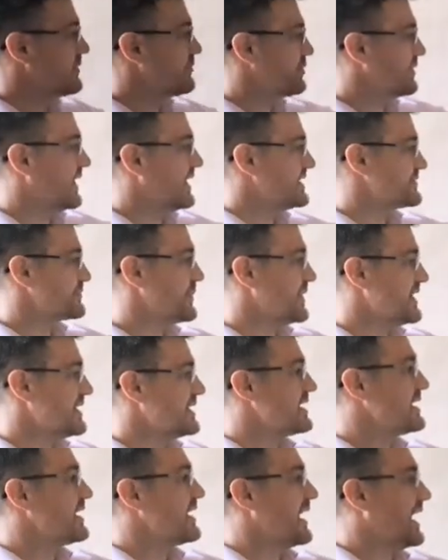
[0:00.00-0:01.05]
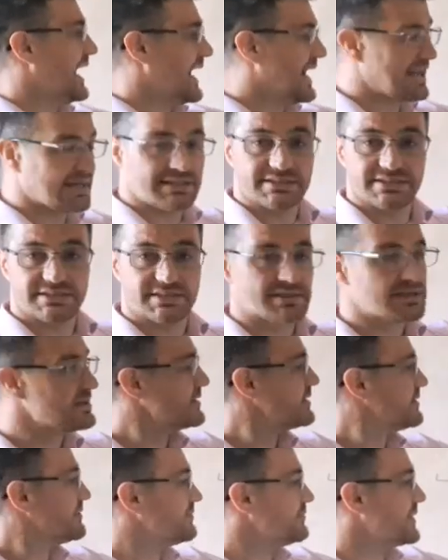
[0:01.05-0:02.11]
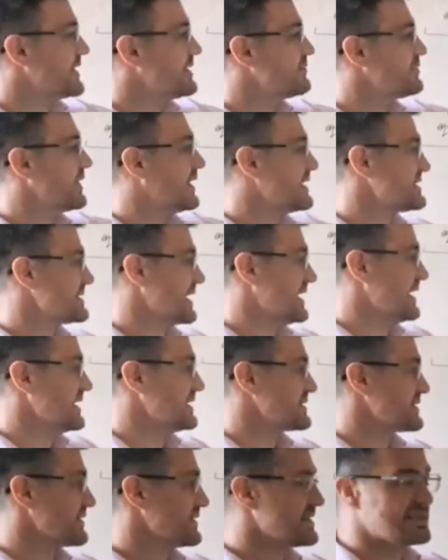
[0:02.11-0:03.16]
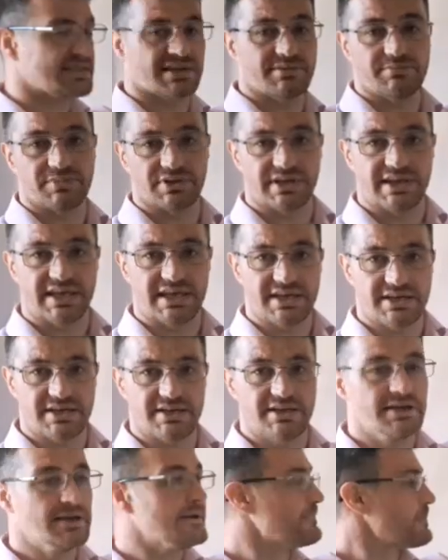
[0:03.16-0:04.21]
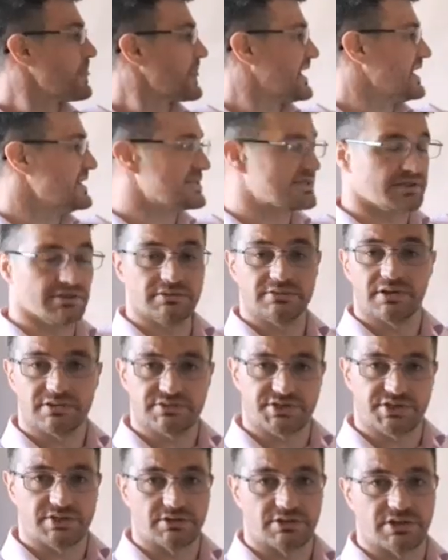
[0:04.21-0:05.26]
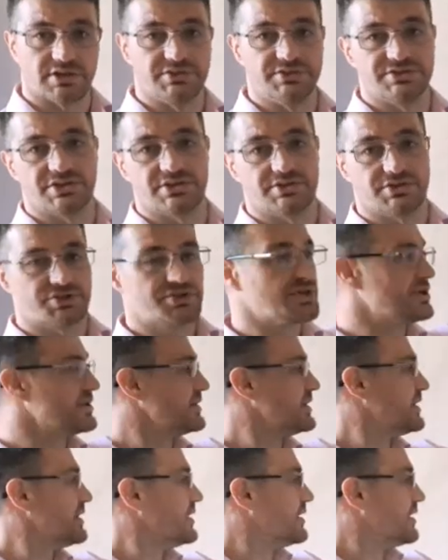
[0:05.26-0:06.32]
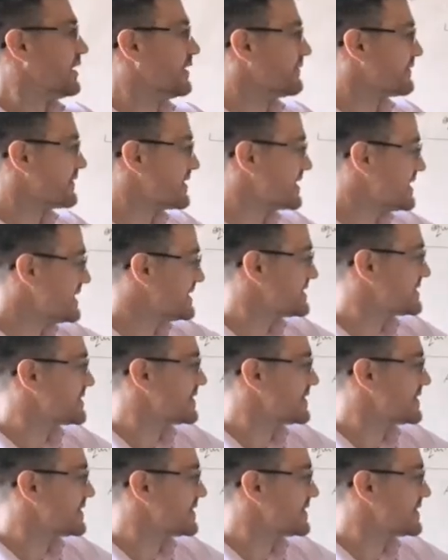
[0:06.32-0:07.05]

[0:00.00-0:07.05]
implies B, and B implies A. So this symbol here is the logical conjunction of these